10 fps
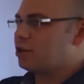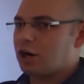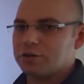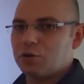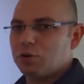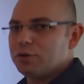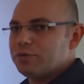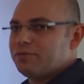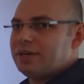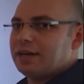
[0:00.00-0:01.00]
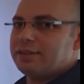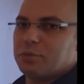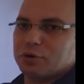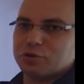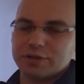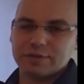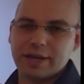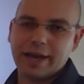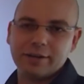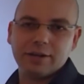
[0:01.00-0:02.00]
the cardholder via the
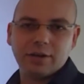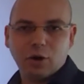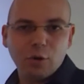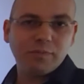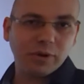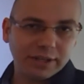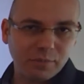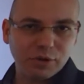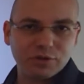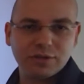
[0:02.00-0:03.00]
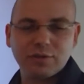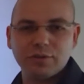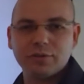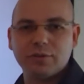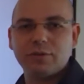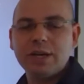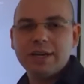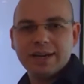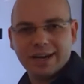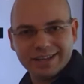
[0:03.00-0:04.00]
merchant. And hopefully the merchant also,
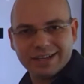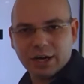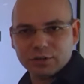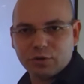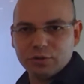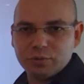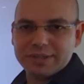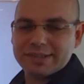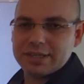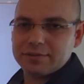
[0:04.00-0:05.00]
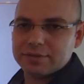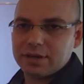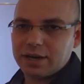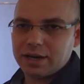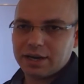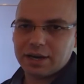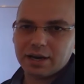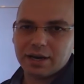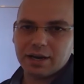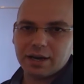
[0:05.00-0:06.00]
the cardholder receives
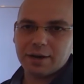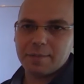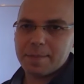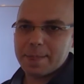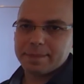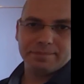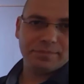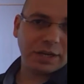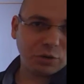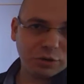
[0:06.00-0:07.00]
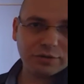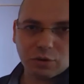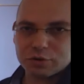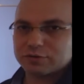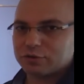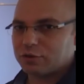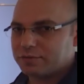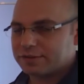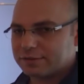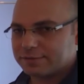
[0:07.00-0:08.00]
the goods or
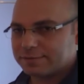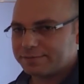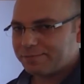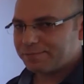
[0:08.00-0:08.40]
services.